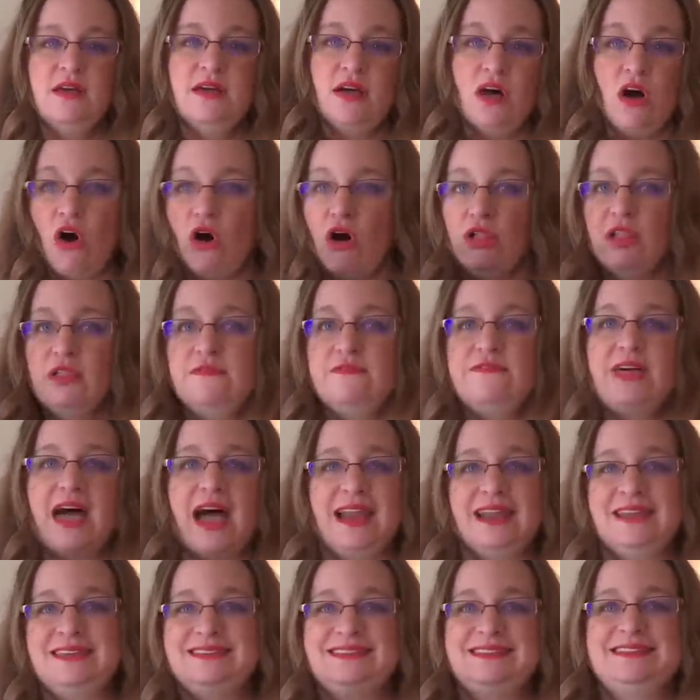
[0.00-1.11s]
All of
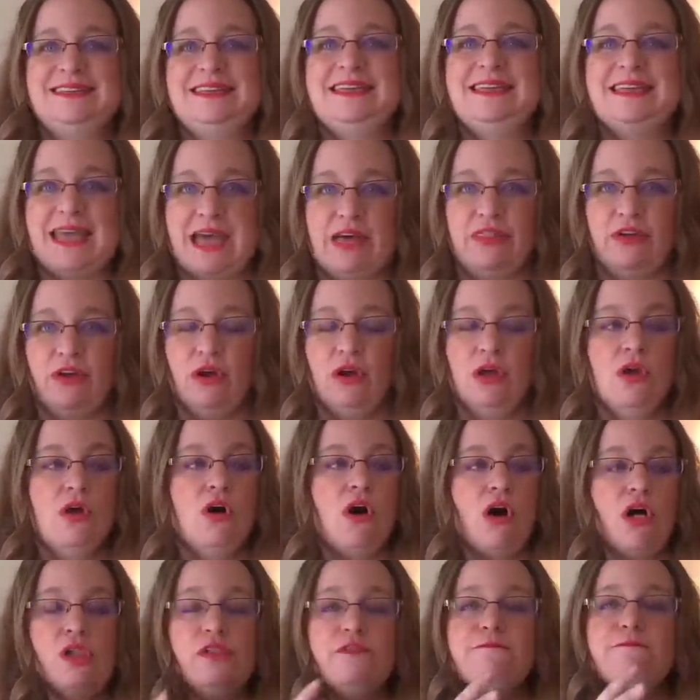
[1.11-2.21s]
that is together.
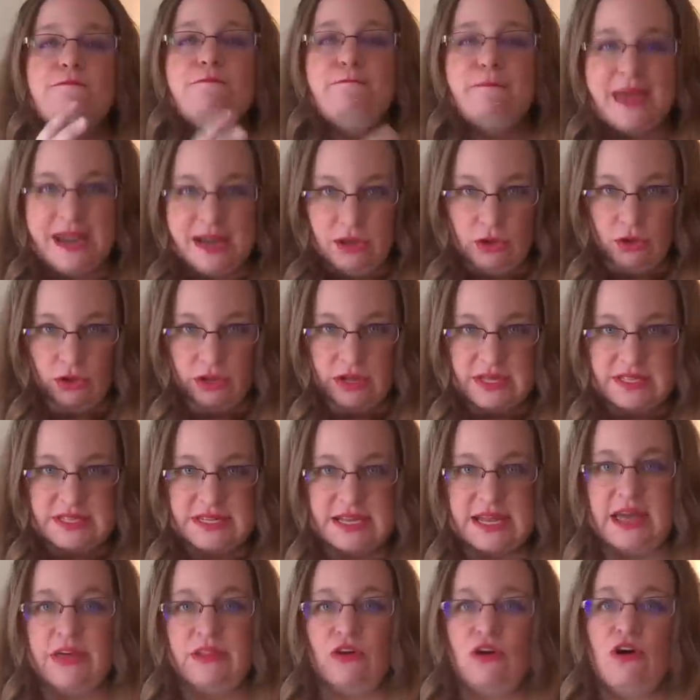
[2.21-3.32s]
All of medical is
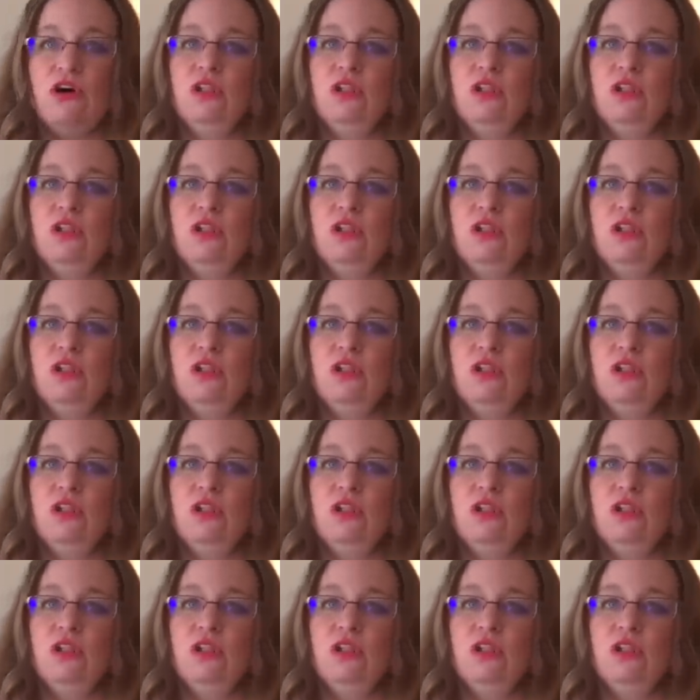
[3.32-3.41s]
together.